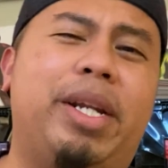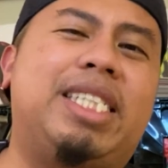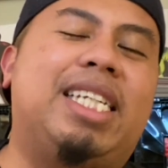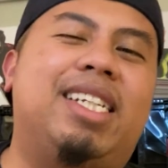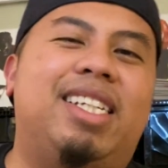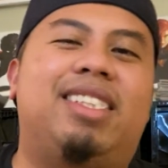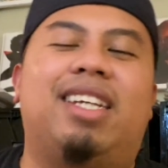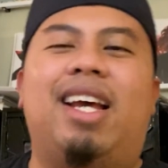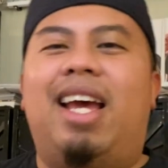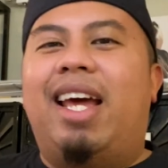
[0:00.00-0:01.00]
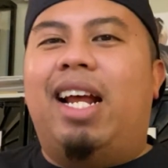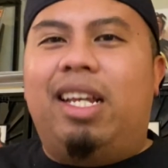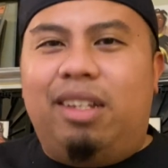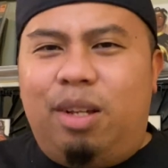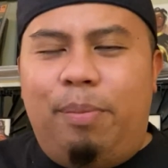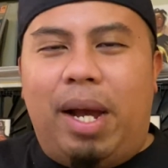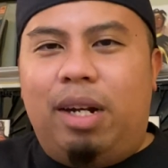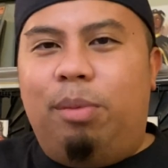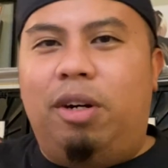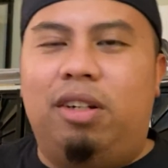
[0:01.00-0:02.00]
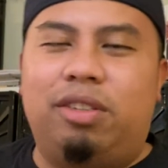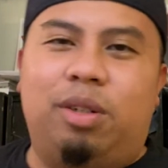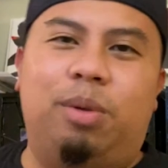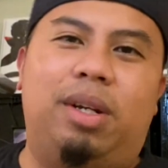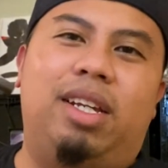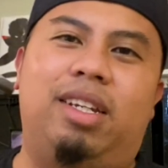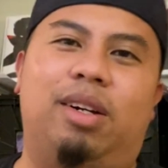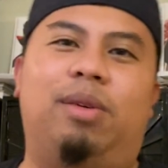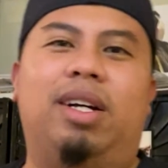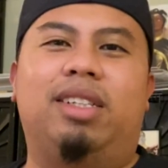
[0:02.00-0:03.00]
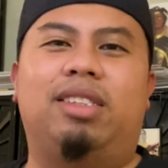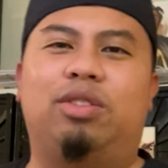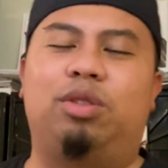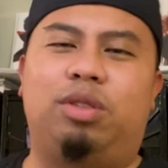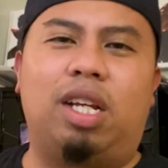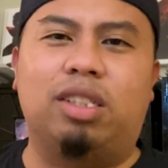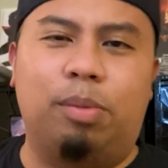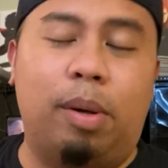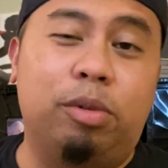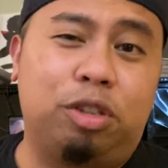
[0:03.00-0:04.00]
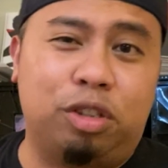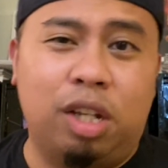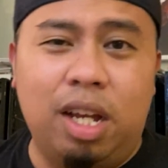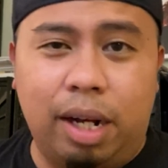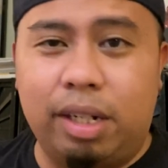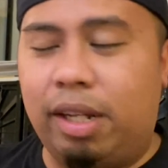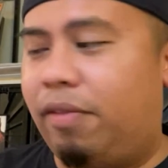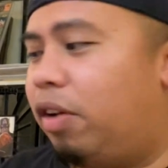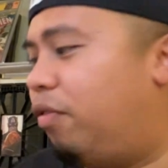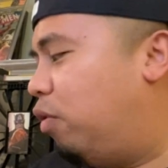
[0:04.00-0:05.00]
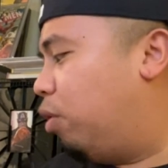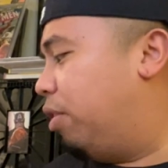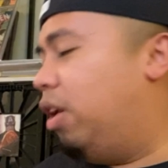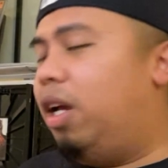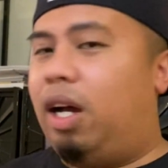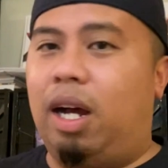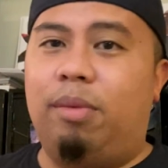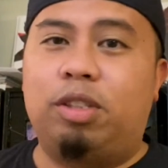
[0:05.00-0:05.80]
it's indies, and I combine them all. So, since there's tons of publishers, I'm going to give you a 4th.